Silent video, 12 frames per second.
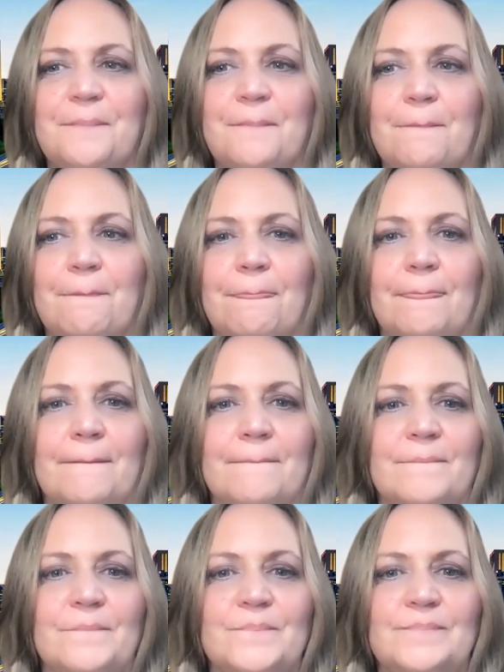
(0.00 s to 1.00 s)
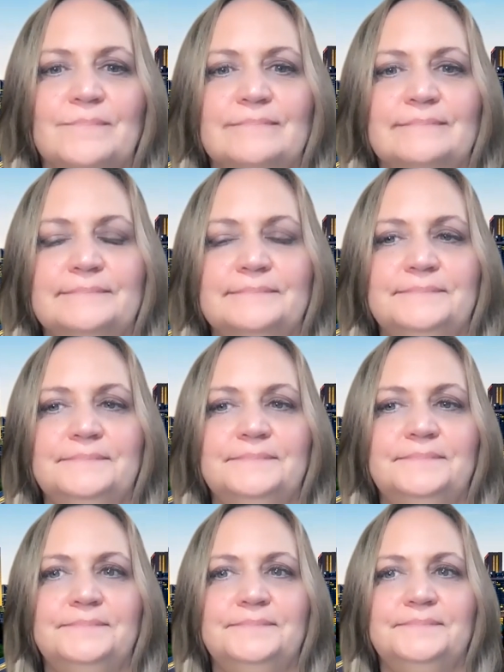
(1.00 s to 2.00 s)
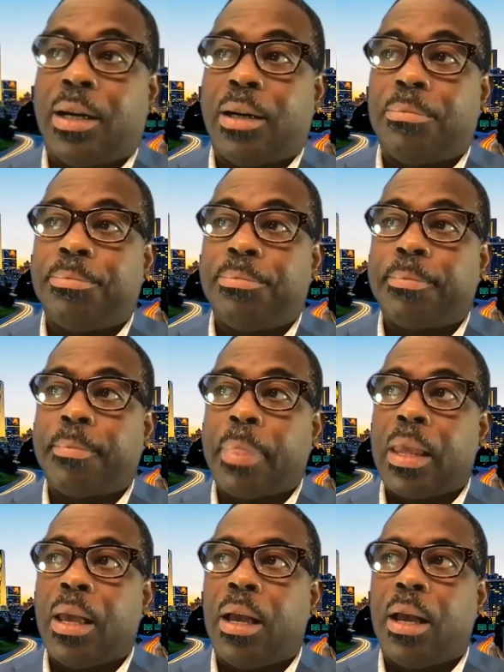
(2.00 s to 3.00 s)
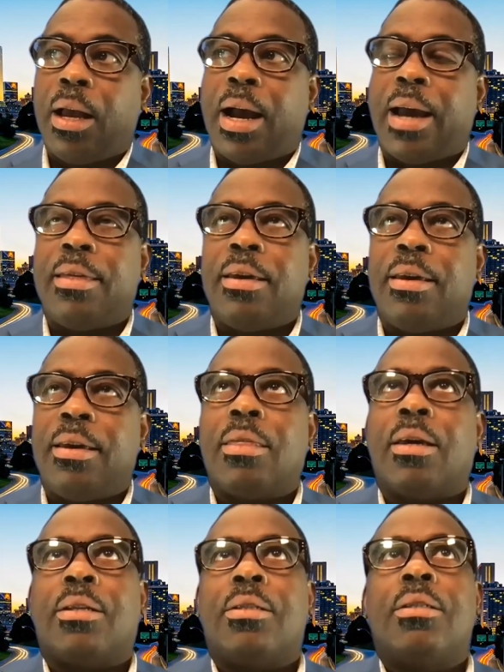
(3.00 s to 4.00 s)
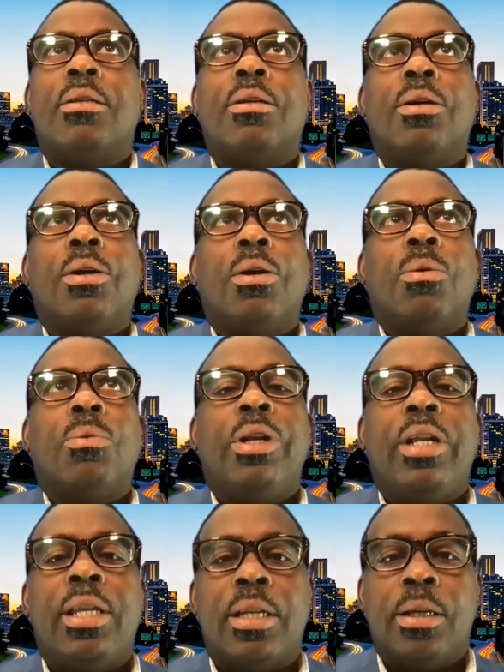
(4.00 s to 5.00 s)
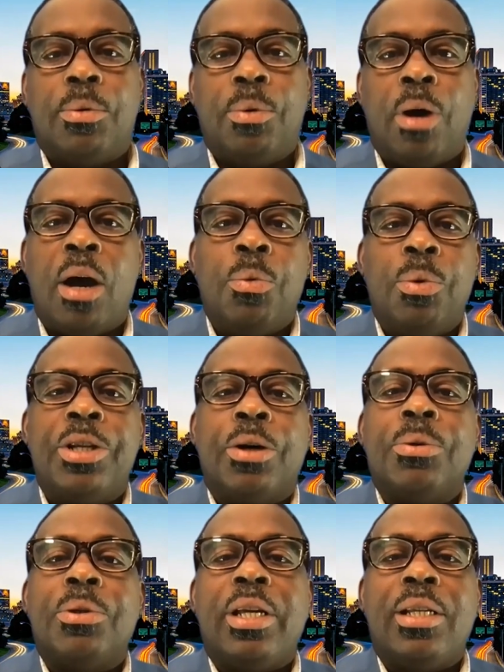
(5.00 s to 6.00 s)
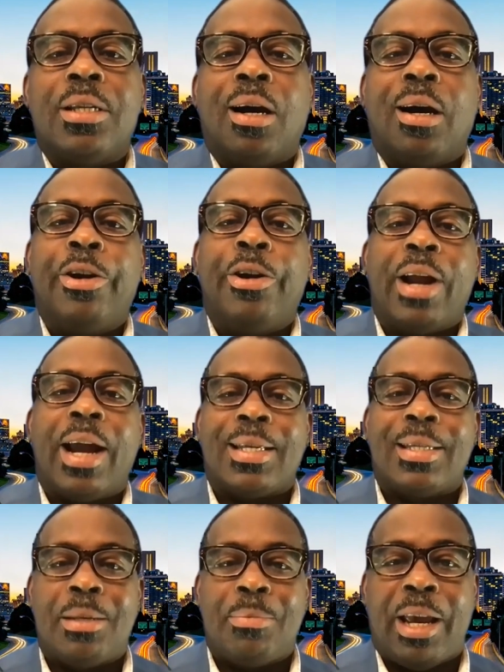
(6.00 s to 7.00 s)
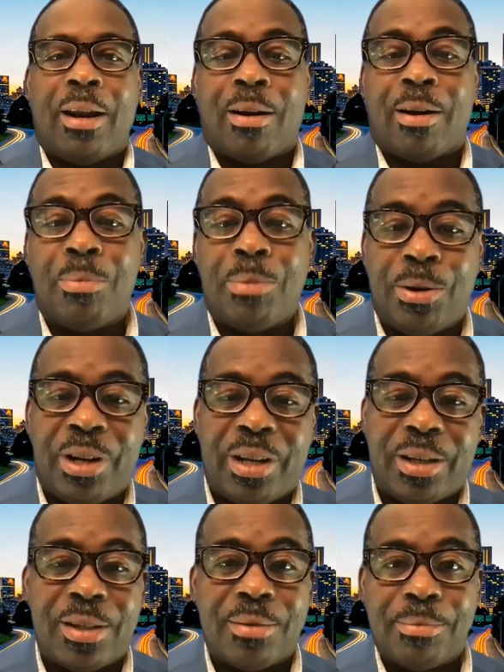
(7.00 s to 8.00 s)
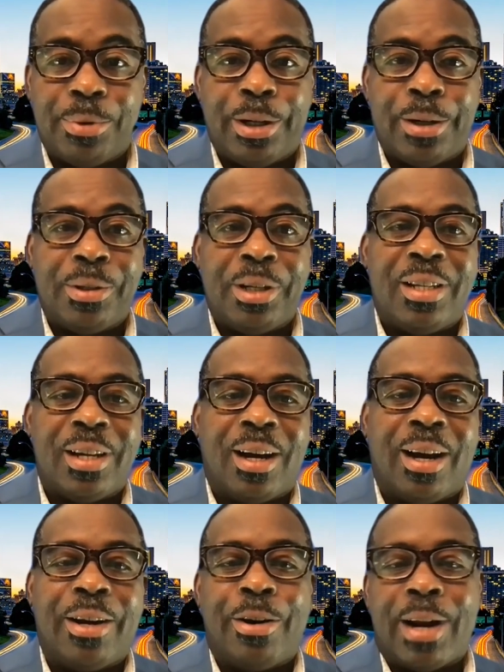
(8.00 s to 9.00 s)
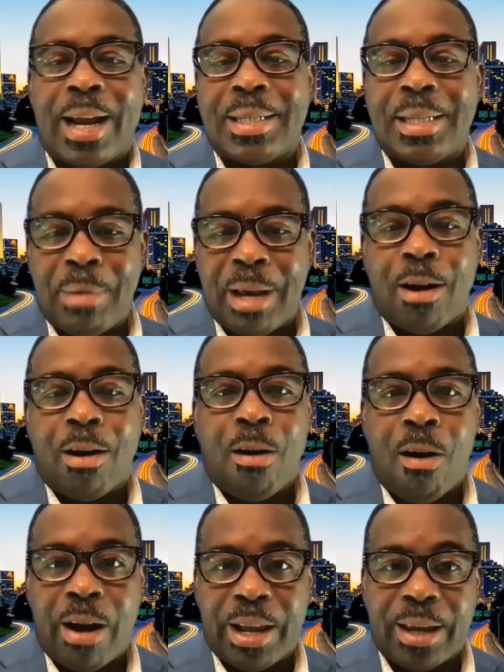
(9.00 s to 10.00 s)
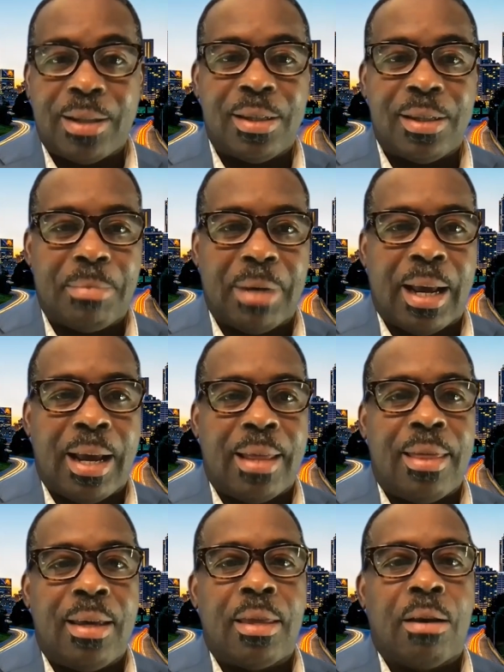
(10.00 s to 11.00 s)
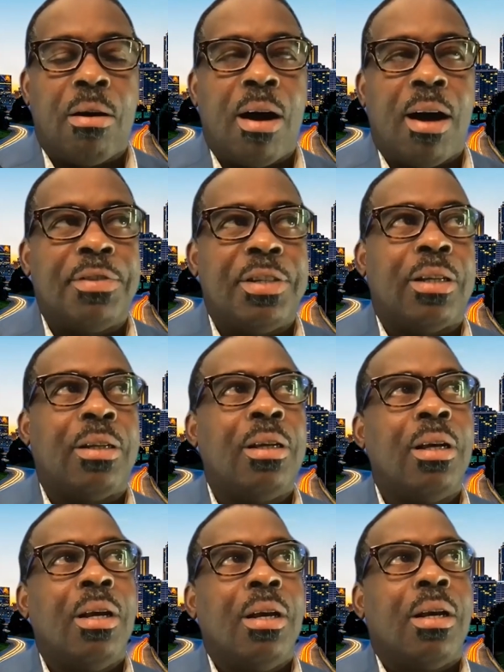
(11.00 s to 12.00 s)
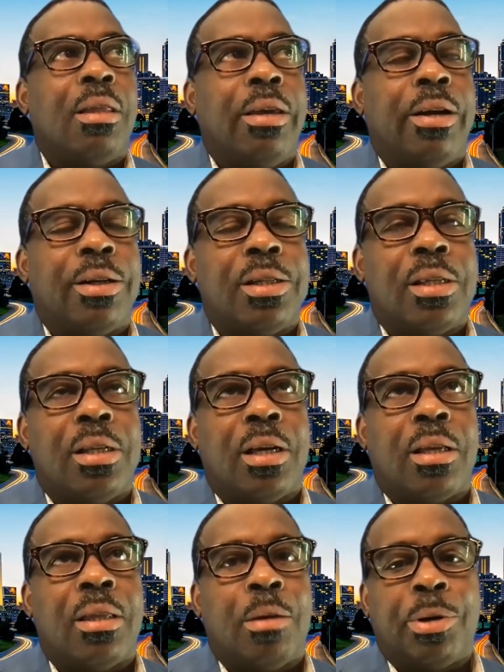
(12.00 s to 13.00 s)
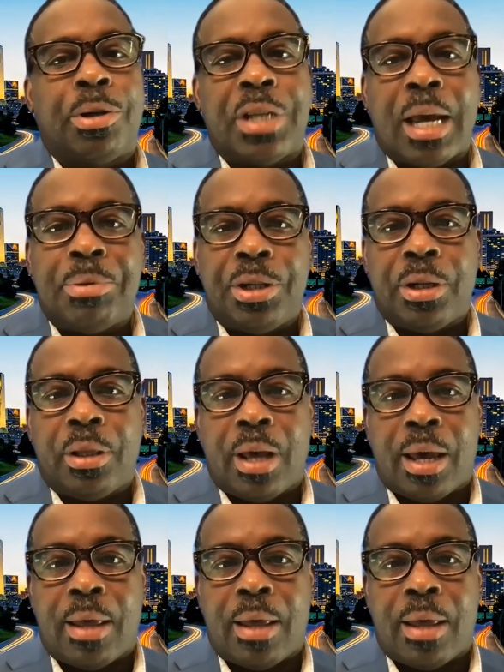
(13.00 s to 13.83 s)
I would just add that I think that we don't need to underestimate our communities. We don't need to underestimate our audience. And I think that often there's the perception that